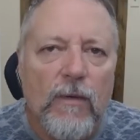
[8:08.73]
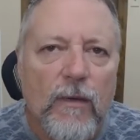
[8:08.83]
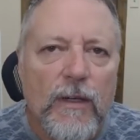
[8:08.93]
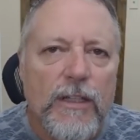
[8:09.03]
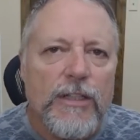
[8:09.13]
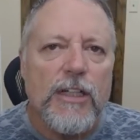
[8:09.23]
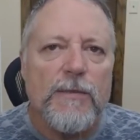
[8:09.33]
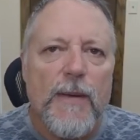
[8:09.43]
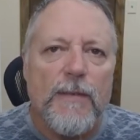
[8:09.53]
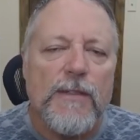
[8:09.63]
We want to
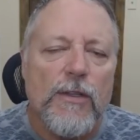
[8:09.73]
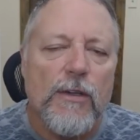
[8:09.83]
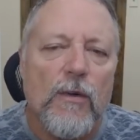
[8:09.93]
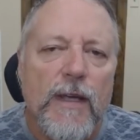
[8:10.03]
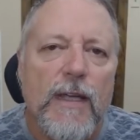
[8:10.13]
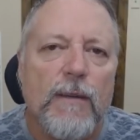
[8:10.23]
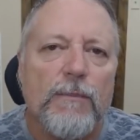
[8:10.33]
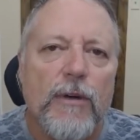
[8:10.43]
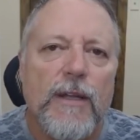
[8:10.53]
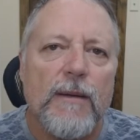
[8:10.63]
judge people so that we
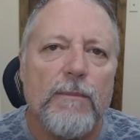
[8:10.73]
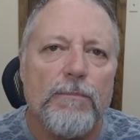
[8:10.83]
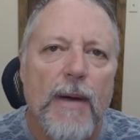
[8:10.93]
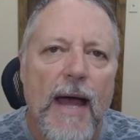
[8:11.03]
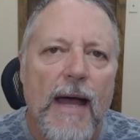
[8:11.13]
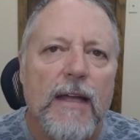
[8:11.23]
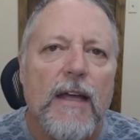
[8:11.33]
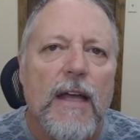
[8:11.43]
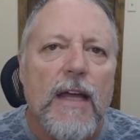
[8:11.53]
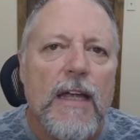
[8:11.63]
can bring them back
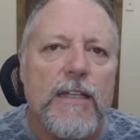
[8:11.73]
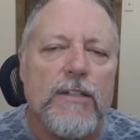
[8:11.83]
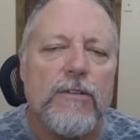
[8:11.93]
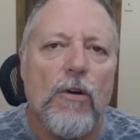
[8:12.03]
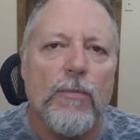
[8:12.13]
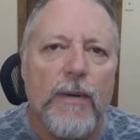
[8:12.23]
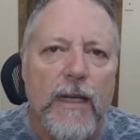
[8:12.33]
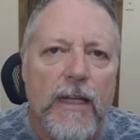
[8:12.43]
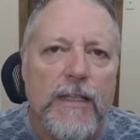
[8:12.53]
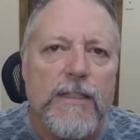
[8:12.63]
into
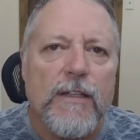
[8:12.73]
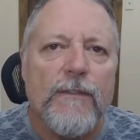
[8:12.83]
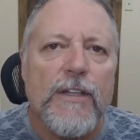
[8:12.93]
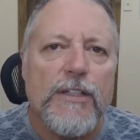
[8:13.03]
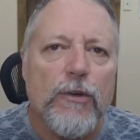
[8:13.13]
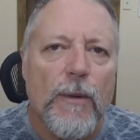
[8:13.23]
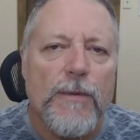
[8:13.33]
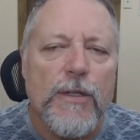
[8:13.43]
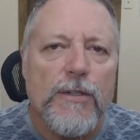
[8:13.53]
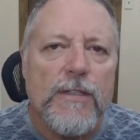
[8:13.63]
obedience of the
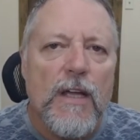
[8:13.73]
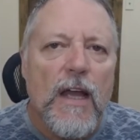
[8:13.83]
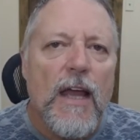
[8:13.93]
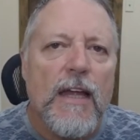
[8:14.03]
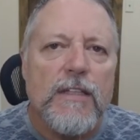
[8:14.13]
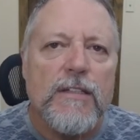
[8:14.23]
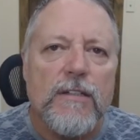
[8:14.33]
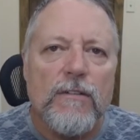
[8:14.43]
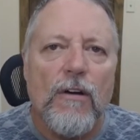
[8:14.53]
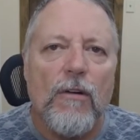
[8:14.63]
scriptures,
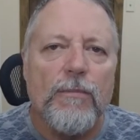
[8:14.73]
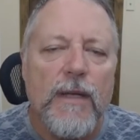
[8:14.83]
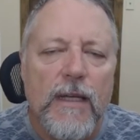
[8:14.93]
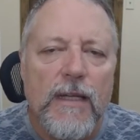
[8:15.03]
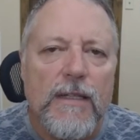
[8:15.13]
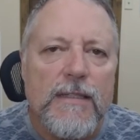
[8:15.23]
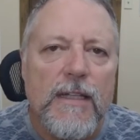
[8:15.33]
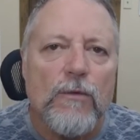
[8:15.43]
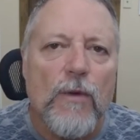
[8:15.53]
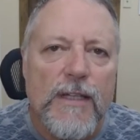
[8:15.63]
into obedience
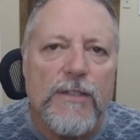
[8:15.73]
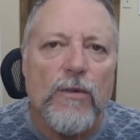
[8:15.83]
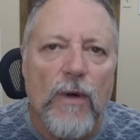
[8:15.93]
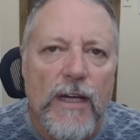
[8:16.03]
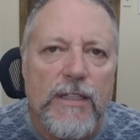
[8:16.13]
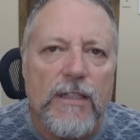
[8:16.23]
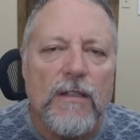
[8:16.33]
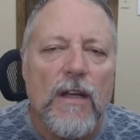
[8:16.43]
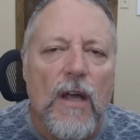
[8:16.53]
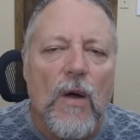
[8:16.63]
and
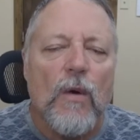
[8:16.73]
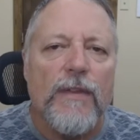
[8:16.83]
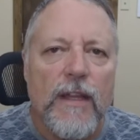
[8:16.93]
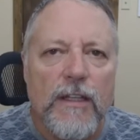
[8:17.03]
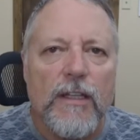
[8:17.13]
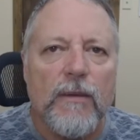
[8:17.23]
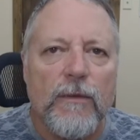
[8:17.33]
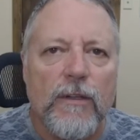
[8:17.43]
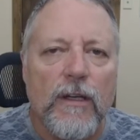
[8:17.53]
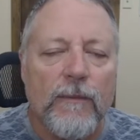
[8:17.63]
restoration within the
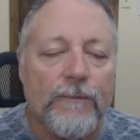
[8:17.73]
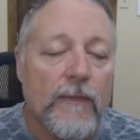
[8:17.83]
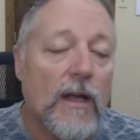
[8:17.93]
community.